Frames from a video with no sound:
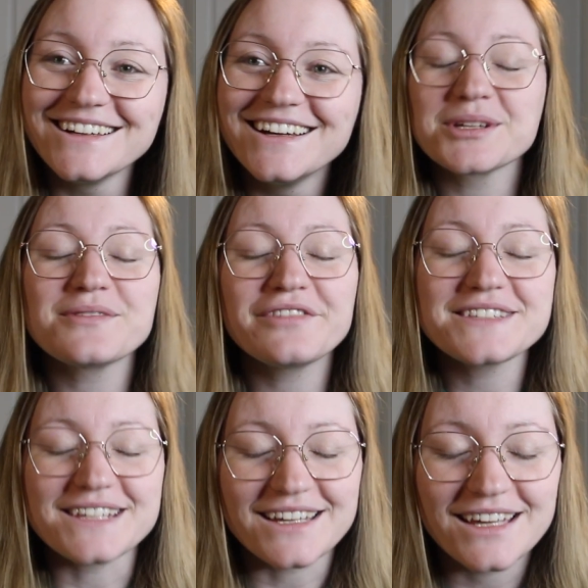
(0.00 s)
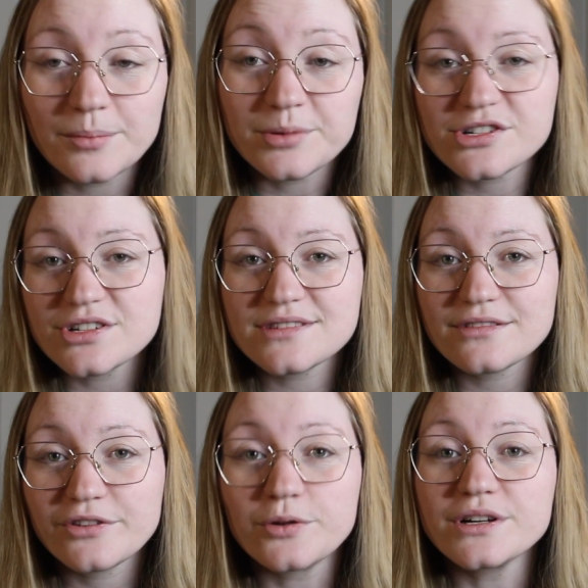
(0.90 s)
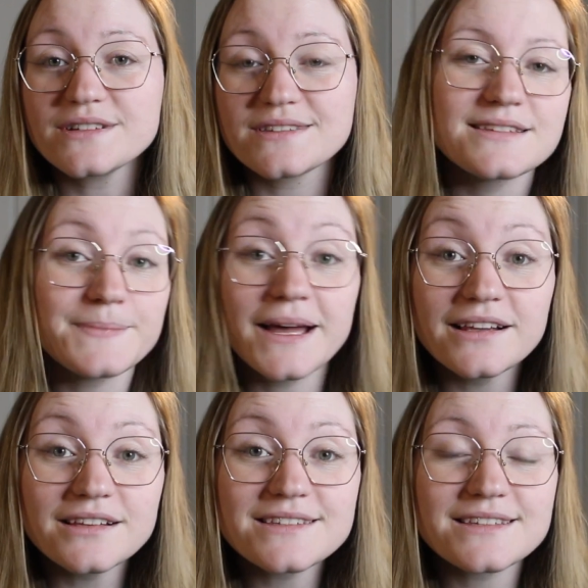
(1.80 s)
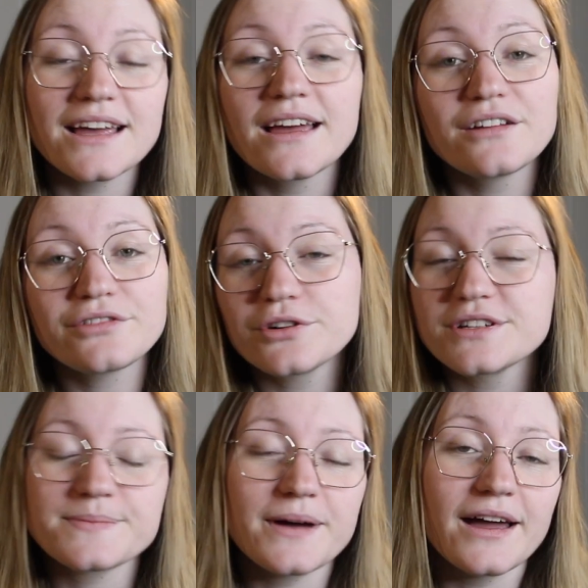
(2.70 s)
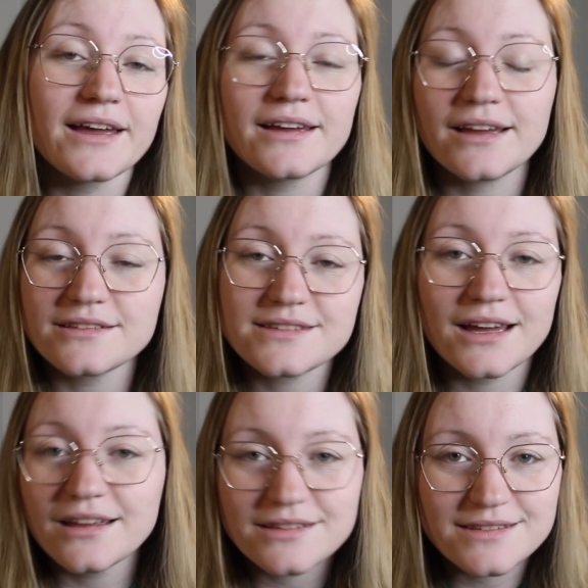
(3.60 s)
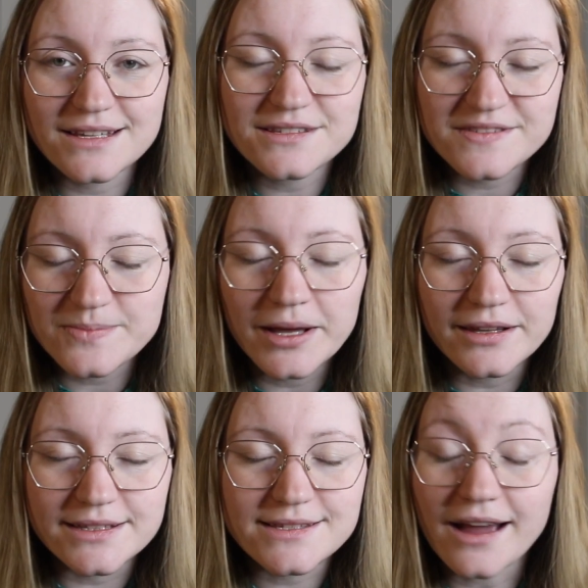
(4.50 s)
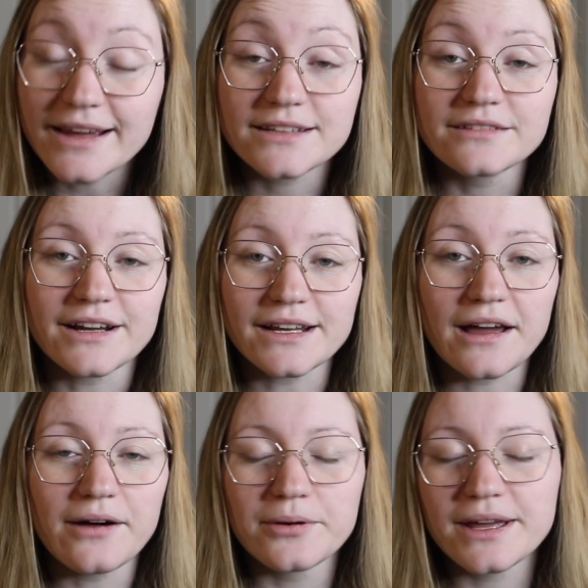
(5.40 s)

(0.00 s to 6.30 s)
Makes me feel sick. Temperatures, of course. Smells, and of course my sense of smell is heightened right now,